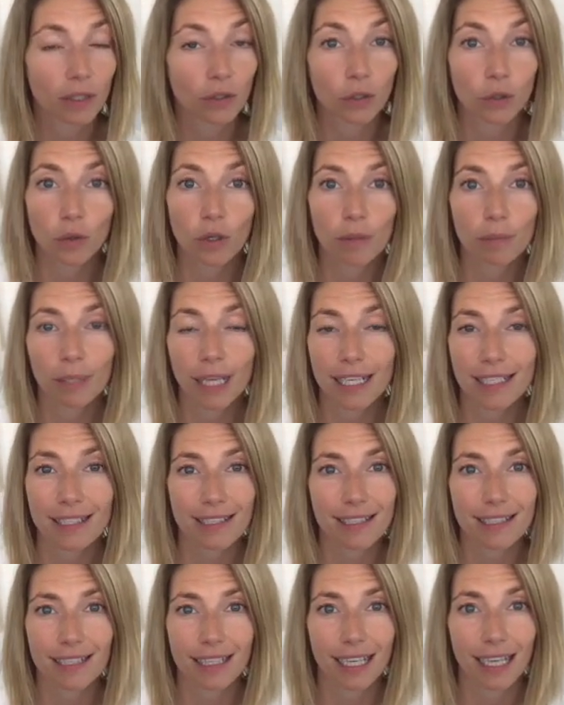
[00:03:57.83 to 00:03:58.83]

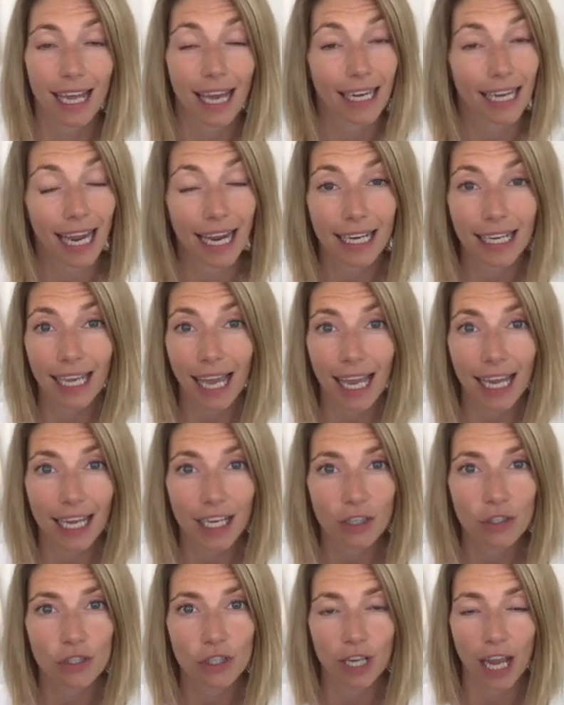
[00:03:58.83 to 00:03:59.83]
neuroplasticity at any
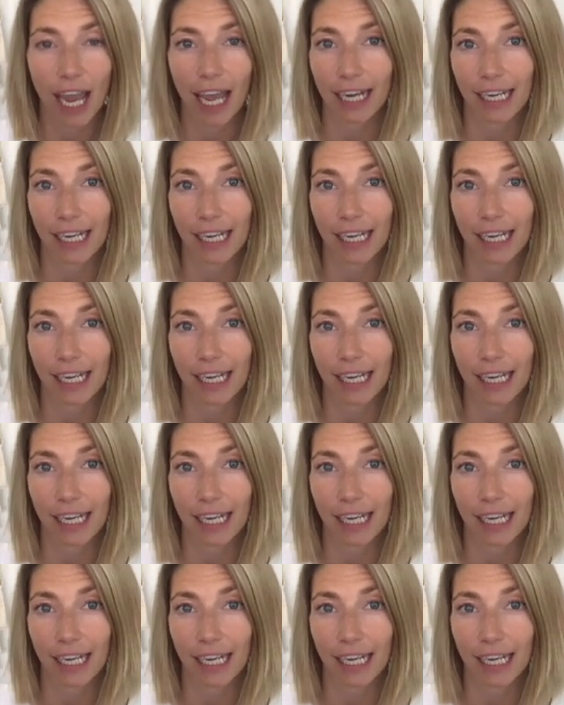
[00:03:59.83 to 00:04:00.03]
age, at